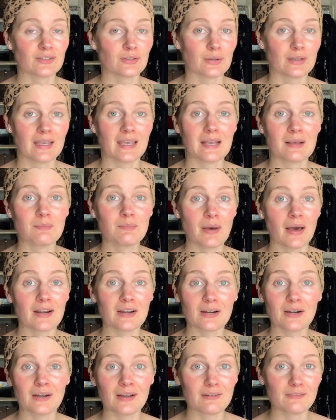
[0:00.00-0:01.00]
looking
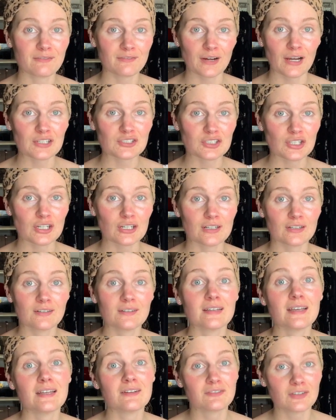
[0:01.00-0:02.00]
better and fresher
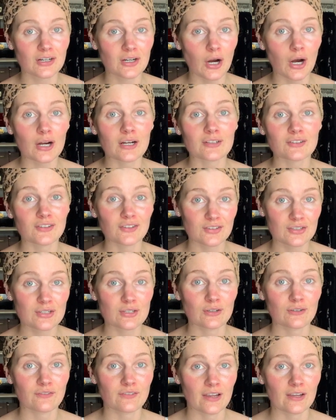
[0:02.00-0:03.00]
in regards
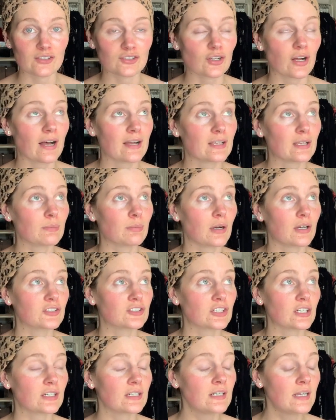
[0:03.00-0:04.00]
to facial
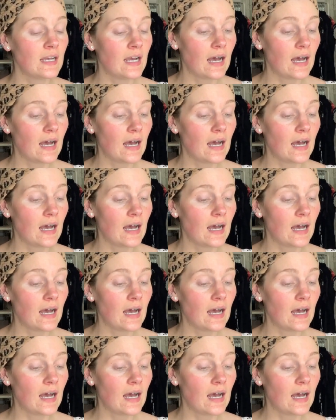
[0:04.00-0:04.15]
acupuncture.